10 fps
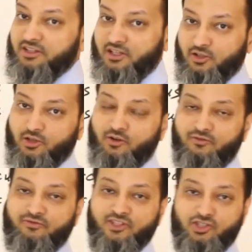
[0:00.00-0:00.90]
the clinical
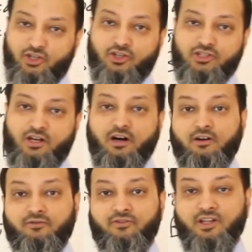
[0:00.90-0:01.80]
features
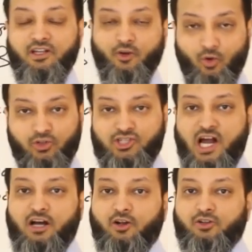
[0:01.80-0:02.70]
of an older
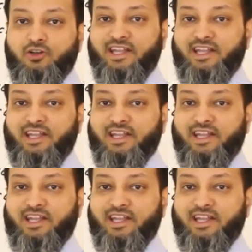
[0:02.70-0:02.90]
child,